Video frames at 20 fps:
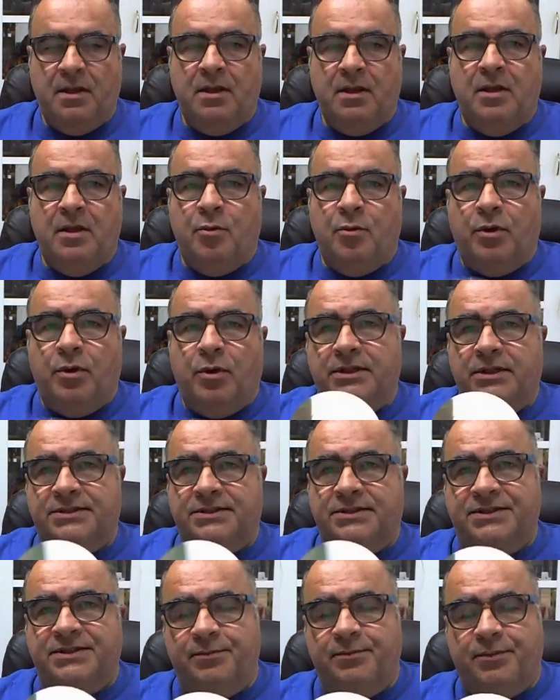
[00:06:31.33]
Well, it's a
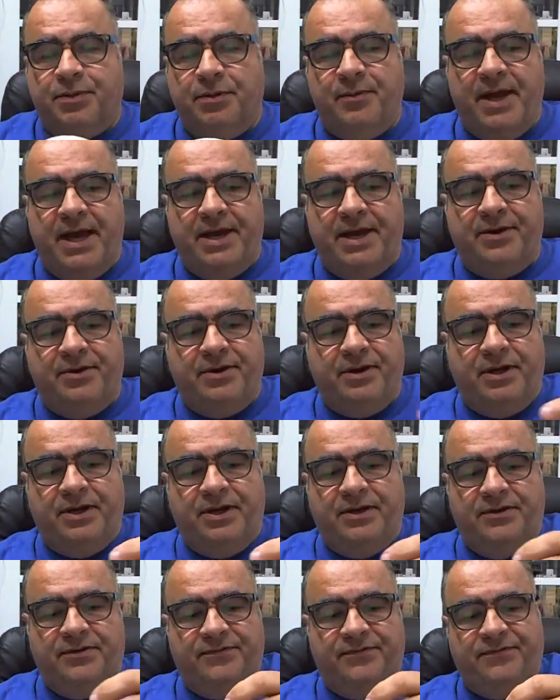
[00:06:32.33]
simple matter
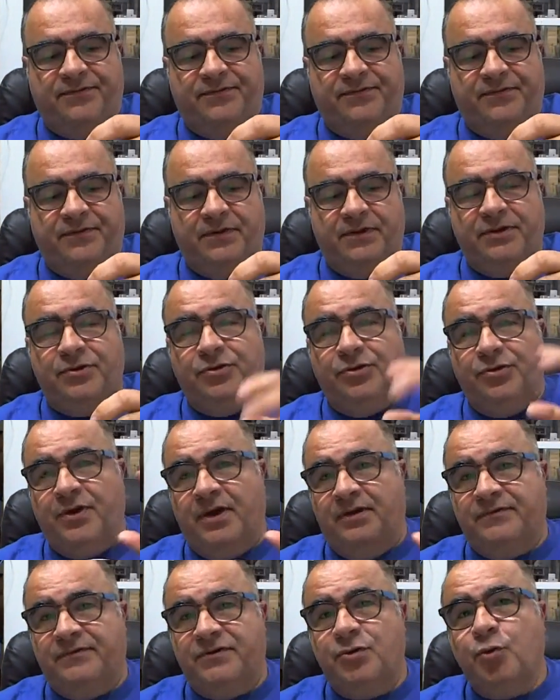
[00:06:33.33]
of you have
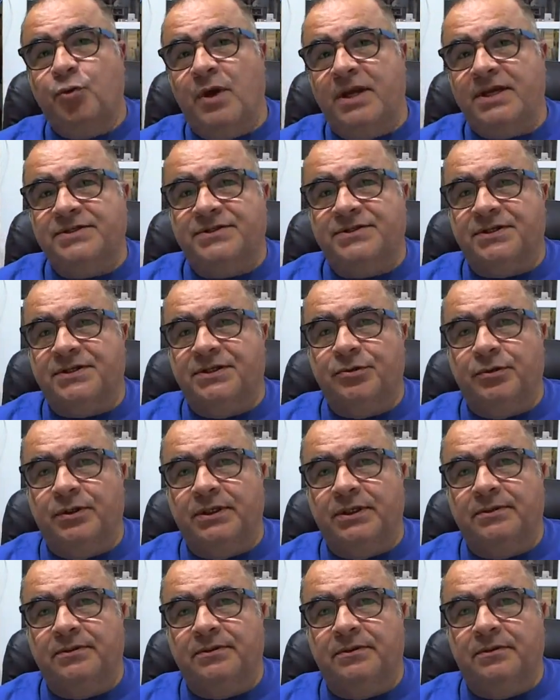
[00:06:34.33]
two ways to do it.
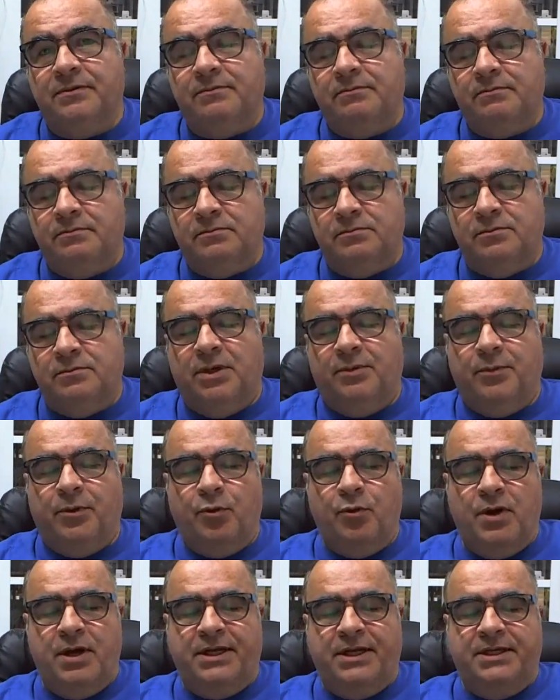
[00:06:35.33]
Number
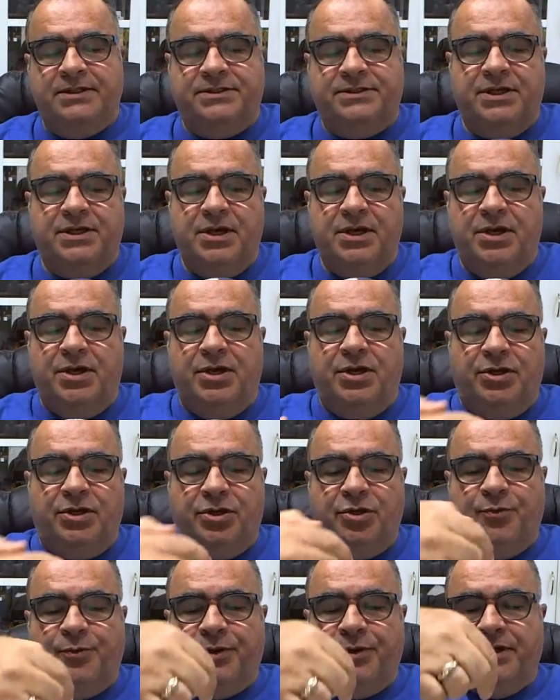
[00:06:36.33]
one is you
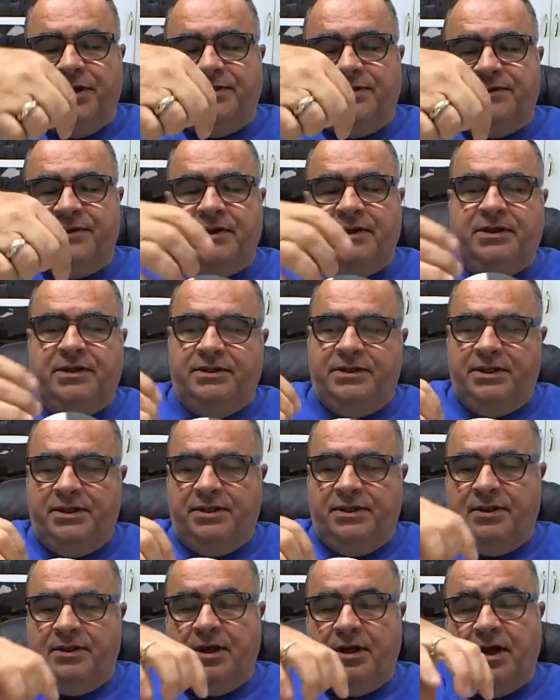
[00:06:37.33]
put
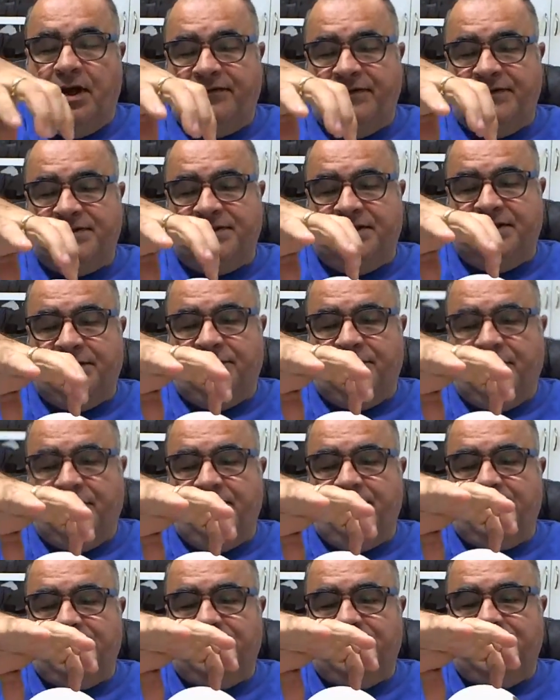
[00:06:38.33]
obviously your image